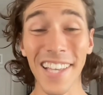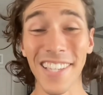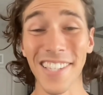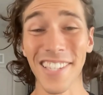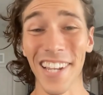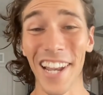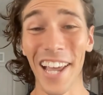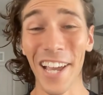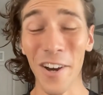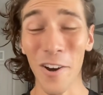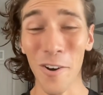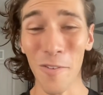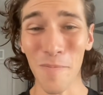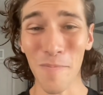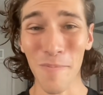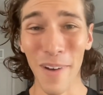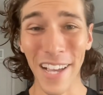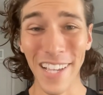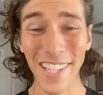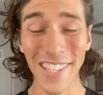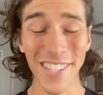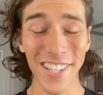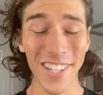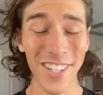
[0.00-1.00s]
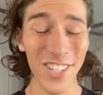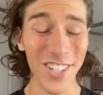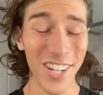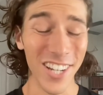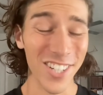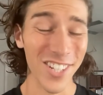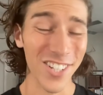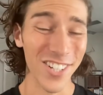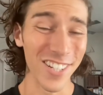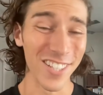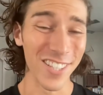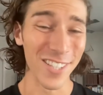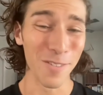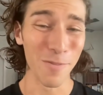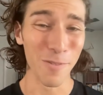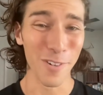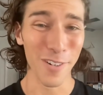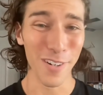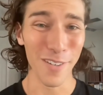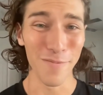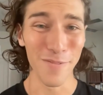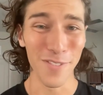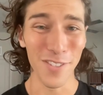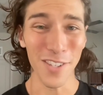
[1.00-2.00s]
and I hope my suggestions
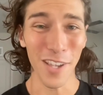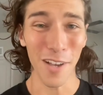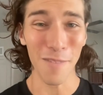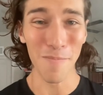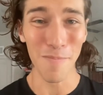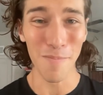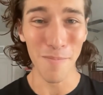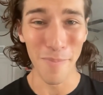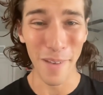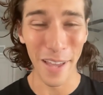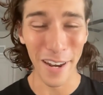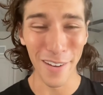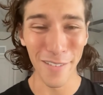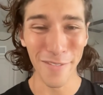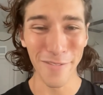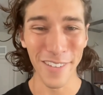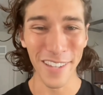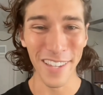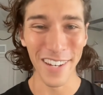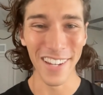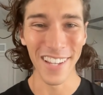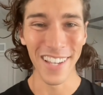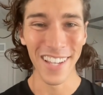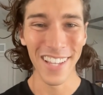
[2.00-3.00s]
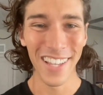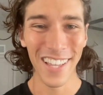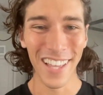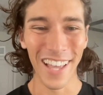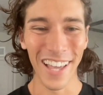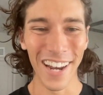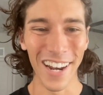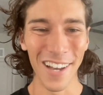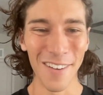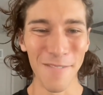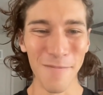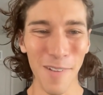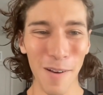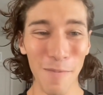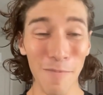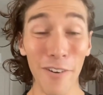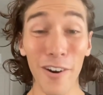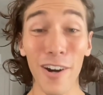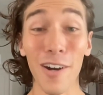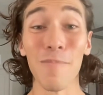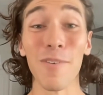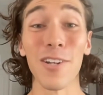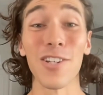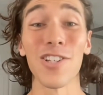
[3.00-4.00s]
were of some benefit, and I'm
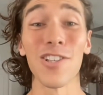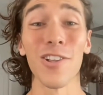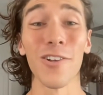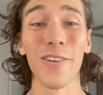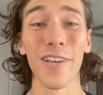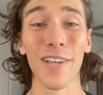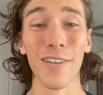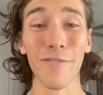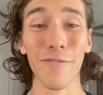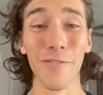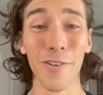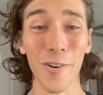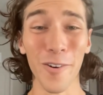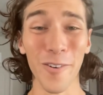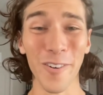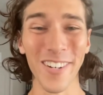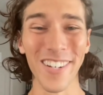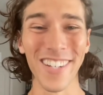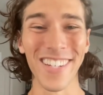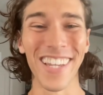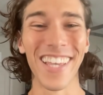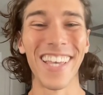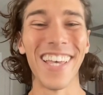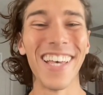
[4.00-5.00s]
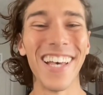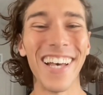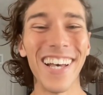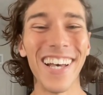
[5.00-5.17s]
very much looking forward to,